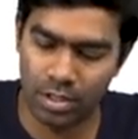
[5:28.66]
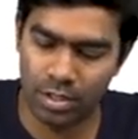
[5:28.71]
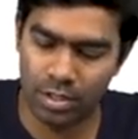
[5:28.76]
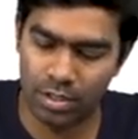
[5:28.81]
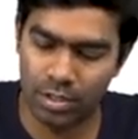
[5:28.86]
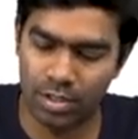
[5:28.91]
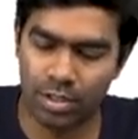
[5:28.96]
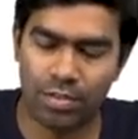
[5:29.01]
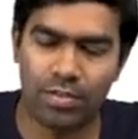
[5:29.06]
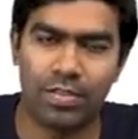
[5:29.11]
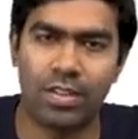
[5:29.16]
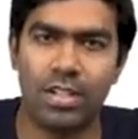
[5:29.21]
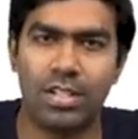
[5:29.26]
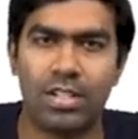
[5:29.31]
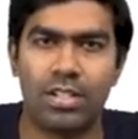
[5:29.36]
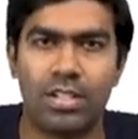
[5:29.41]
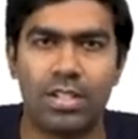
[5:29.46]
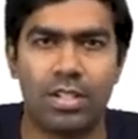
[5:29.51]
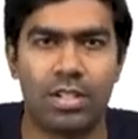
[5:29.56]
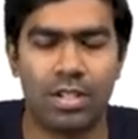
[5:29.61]
So
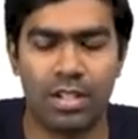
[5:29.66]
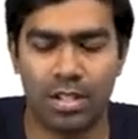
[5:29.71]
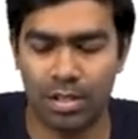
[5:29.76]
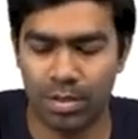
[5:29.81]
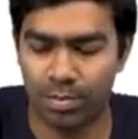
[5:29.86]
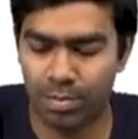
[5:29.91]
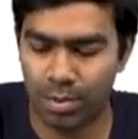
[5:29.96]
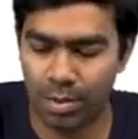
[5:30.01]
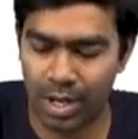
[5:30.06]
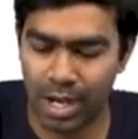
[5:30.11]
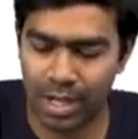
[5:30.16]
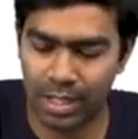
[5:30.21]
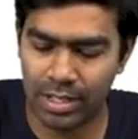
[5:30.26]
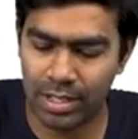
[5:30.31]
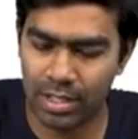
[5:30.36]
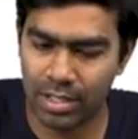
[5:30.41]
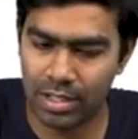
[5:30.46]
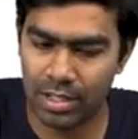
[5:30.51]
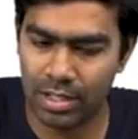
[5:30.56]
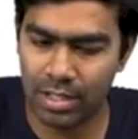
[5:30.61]
first,
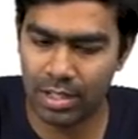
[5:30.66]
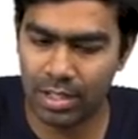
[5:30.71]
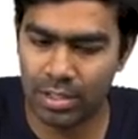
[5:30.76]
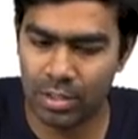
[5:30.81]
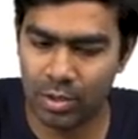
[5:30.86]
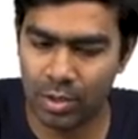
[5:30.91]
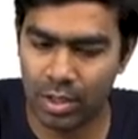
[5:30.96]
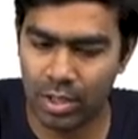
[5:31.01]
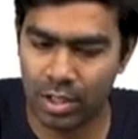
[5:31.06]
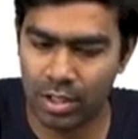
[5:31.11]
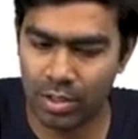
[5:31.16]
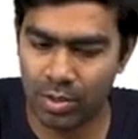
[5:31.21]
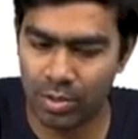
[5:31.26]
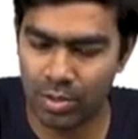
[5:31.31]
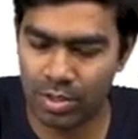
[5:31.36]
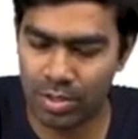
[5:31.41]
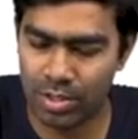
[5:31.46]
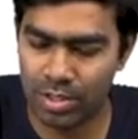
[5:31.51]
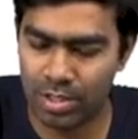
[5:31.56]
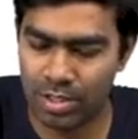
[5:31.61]
prolactin is going to
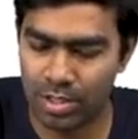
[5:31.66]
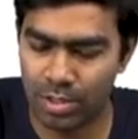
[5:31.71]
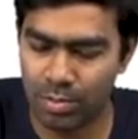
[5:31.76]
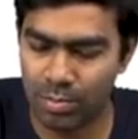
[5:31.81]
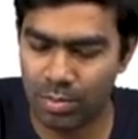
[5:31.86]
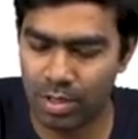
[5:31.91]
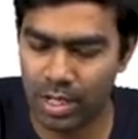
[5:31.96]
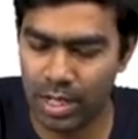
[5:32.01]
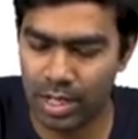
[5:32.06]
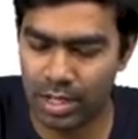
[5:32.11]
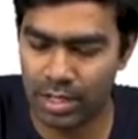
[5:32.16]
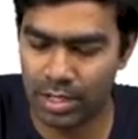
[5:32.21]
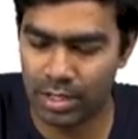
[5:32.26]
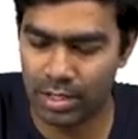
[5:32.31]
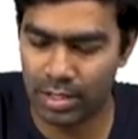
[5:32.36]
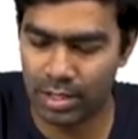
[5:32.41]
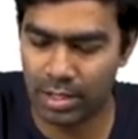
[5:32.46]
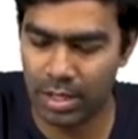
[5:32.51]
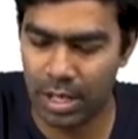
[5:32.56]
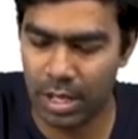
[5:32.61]
stimulate
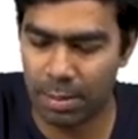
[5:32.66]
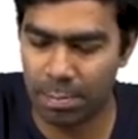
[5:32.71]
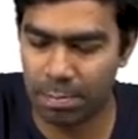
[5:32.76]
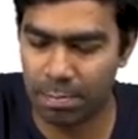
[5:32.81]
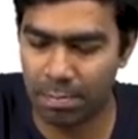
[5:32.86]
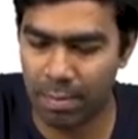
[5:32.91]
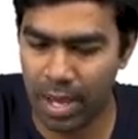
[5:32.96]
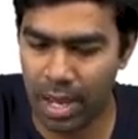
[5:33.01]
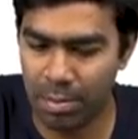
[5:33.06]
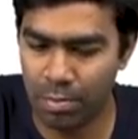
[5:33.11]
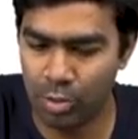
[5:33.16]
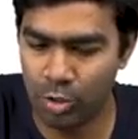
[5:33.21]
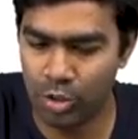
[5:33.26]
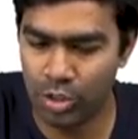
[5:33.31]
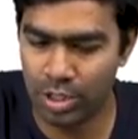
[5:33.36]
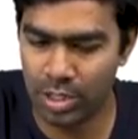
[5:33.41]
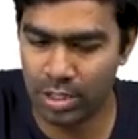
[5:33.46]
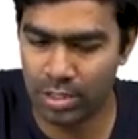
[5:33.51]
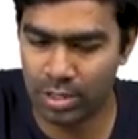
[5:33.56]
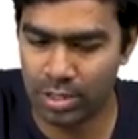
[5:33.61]

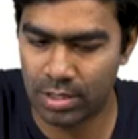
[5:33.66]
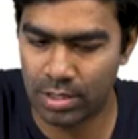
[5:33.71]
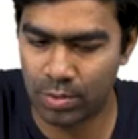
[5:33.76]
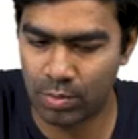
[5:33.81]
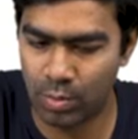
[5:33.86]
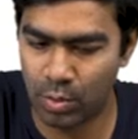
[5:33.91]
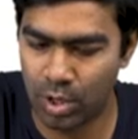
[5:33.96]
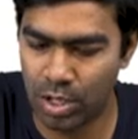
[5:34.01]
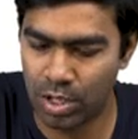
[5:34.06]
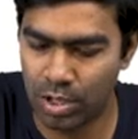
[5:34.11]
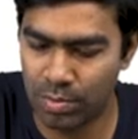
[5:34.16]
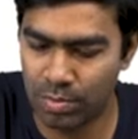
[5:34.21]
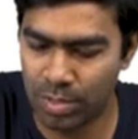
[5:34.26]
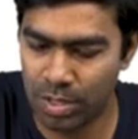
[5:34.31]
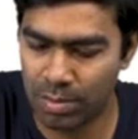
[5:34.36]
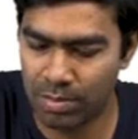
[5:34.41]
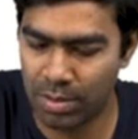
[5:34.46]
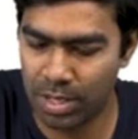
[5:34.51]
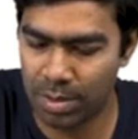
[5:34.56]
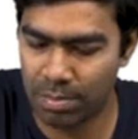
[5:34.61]
mammogenesis. What do you
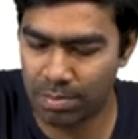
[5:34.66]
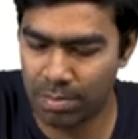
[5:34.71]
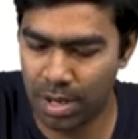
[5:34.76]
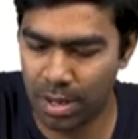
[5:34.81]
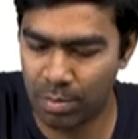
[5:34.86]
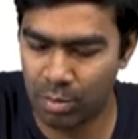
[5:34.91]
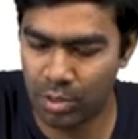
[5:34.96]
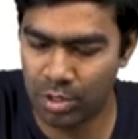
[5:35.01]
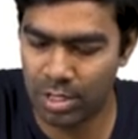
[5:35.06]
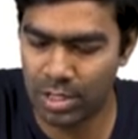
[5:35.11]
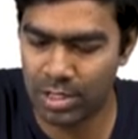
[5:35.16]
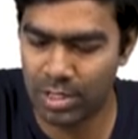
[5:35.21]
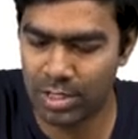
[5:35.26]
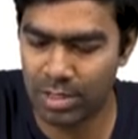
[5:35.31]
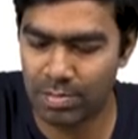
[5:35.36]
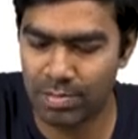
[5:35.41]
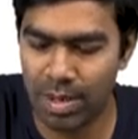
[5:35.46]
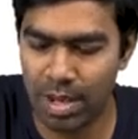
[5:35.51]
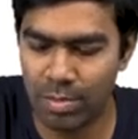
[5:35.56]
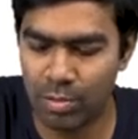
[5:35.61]
mean by mammogenesis?
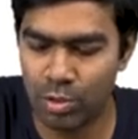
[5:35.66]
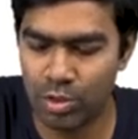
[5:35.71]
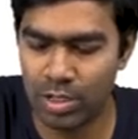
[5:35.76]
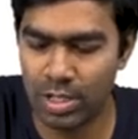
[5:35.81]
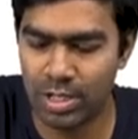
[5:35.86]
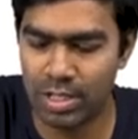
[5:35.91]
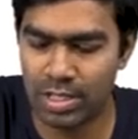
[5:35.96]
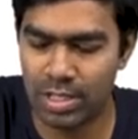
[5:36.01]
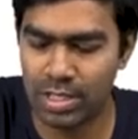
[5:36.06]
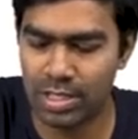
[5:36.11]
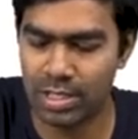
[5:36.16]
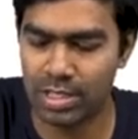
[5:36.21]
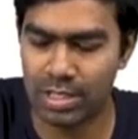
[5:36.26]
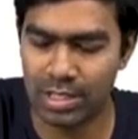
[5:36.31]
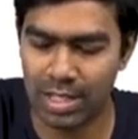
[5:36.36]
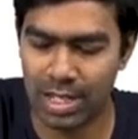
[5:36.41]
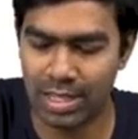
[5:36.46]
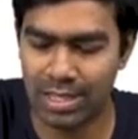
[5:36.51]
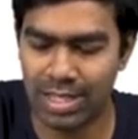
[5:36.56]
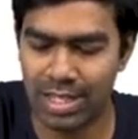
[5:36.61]
Mammogenesis is
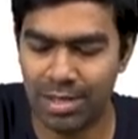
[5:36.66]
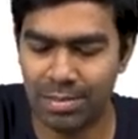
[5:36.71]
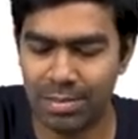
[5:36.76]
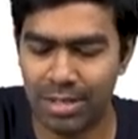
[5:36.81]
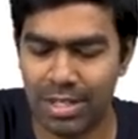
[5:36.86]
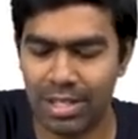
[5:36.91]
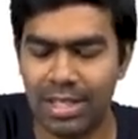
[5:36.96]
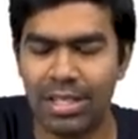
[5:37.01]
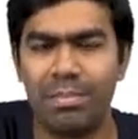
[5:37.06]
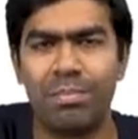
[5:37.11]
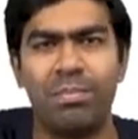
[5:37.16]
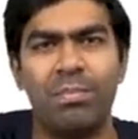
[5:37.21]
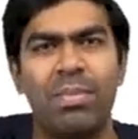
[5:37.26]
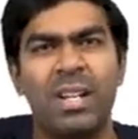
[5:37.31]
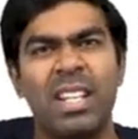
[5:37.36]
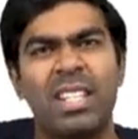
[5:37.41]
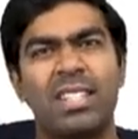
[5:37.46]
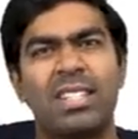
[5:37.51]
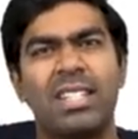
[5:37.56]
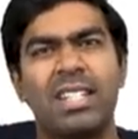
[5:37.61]
nothing but the
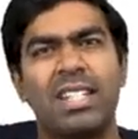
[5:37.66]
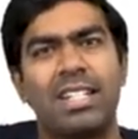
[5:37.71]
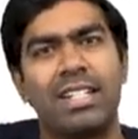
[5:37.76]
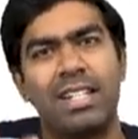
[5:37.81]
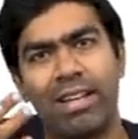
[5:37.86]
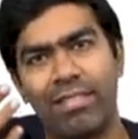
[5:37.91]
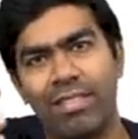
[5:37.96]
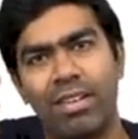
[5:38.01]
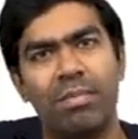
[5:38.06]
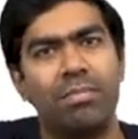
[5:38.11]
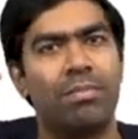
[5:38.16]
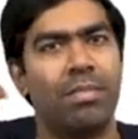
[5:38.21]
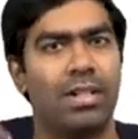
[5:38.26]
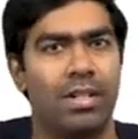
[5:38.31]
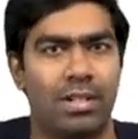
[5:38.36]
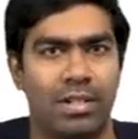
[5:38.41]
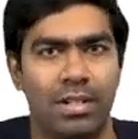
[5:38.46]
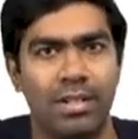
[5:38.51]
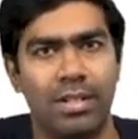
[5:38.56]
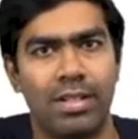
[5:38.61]
breast
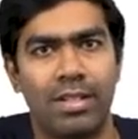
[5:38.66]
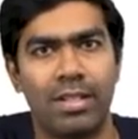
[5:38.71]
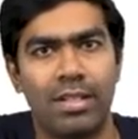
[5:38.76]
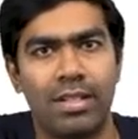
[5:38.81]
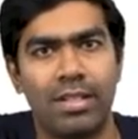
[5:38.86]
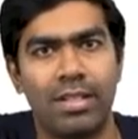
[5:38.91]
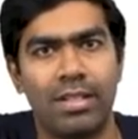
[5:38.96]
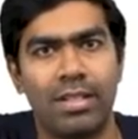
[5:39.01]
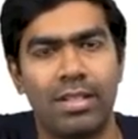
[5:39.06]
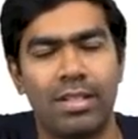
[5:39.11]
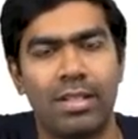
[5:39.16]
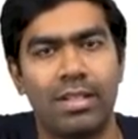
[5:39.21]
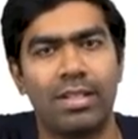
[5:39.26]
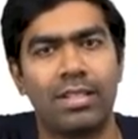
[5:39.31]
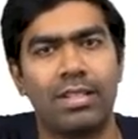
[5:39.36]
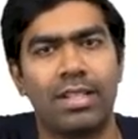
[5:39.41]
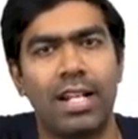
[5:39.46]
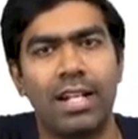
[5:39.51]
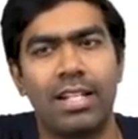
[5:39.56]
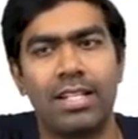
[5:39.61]
development.
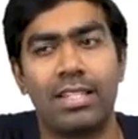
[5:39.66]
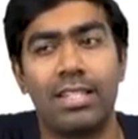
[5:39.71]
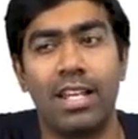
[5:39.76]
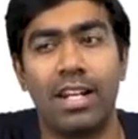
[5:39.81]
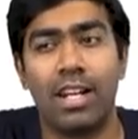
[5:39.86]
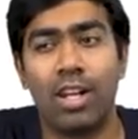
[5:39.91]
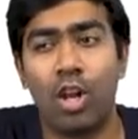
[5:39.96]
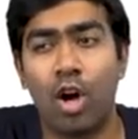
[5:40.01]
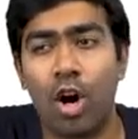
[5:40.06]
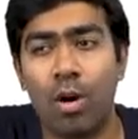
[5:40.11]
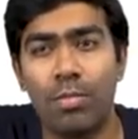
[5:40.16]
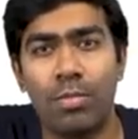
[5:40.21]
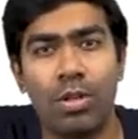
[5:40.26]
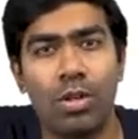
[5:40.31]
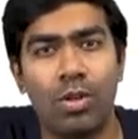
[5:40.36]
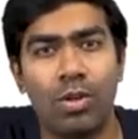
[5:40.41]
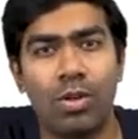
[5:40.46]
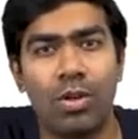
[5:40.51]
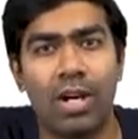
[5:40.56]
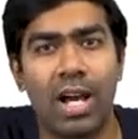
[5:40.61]
That is the
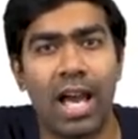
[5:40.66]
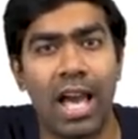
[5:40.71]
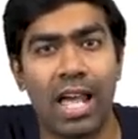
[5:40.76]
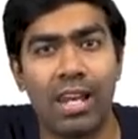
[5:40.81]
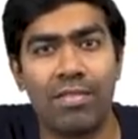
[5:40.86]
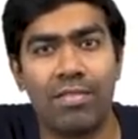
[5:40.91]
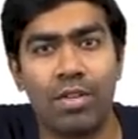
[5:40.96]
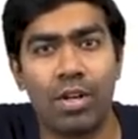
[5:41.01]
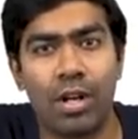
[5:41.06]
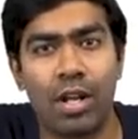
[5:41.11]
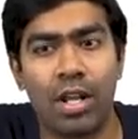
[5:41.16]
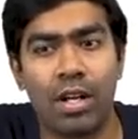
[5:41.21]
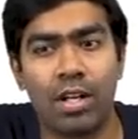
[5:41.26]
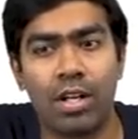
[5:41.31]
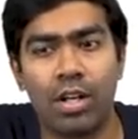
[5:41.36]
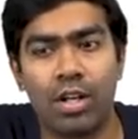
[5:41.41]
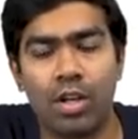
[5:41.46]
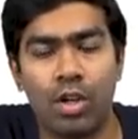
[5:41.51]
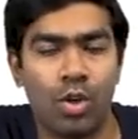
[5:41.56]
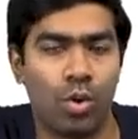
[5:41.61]
lobulo-alveolar
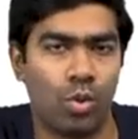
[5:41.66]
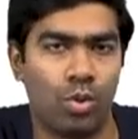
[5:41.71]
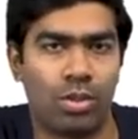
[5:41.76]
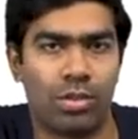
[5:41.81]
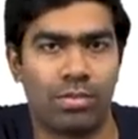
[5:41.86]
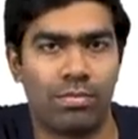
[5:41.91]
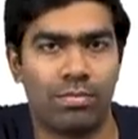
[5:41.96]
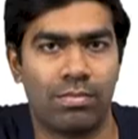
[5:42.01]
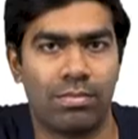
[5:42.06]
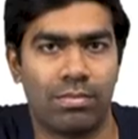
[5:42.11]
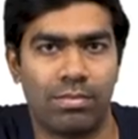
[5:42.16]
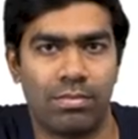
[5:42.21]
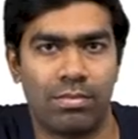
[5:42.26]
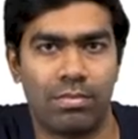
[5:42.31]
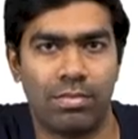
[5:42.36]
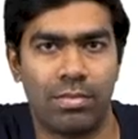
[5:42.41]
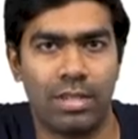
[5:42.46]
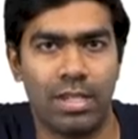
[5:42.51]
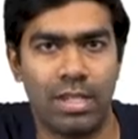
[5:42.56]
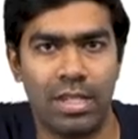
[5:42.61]
growth
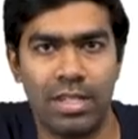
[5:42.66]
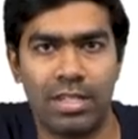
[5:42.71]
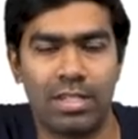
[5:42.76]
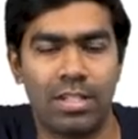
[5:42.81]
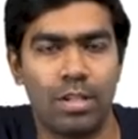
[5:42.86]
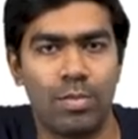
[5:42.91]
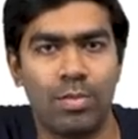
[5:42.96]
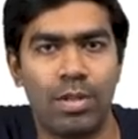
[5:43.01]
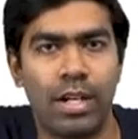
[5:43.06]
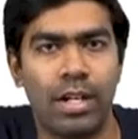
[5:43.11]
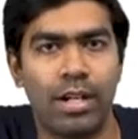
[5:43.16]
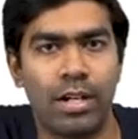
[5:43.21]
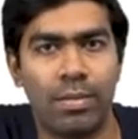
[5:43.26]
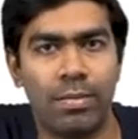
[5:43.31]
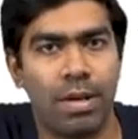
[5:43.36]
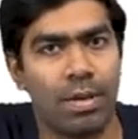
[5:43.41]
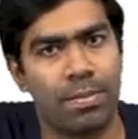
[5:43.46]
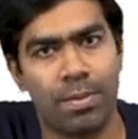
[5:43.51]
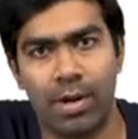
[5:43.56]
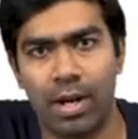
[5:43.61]
is stimulated
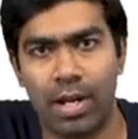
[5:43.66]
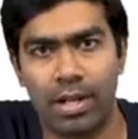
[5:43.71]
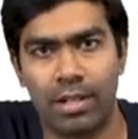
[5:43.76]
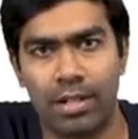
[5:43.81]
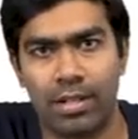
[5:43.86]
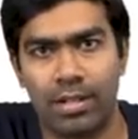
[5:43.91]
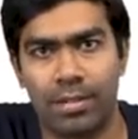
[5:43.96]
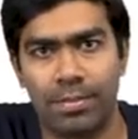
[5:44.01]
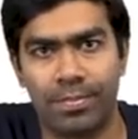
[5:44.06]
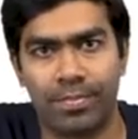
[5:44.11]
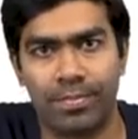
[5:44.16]
by prolactin.